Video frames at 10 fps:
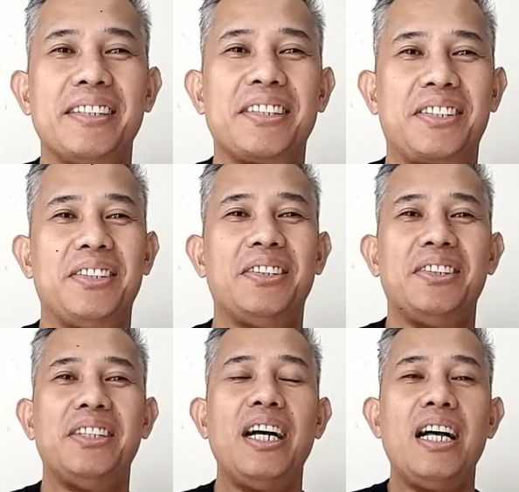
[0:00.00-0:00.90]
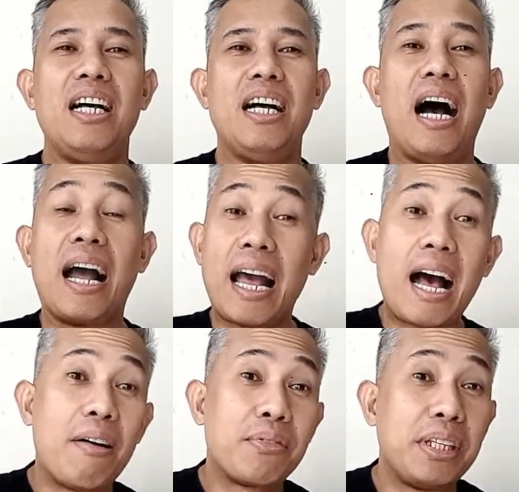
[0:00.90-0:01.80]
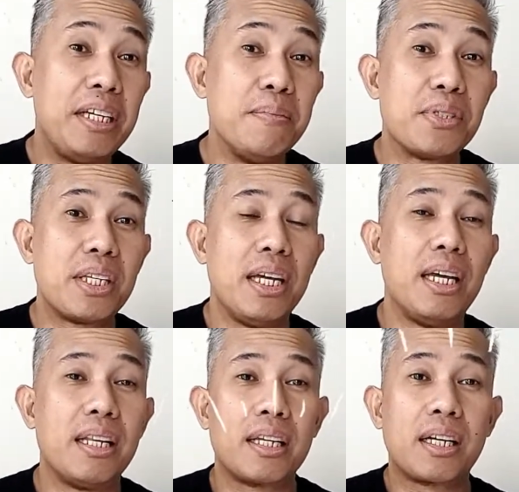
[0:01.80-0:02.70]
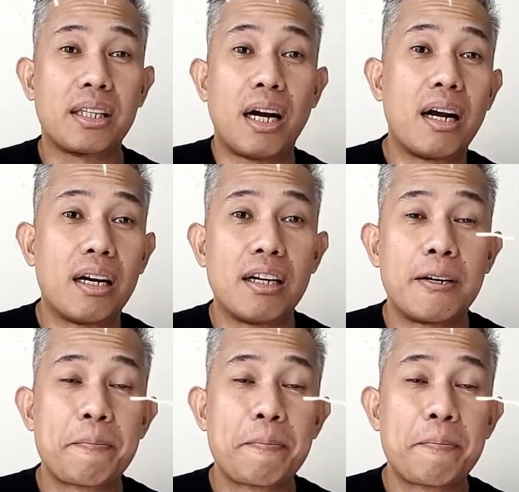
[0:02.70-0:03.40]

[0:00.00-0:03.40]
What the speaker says: So I have teams in Qatar,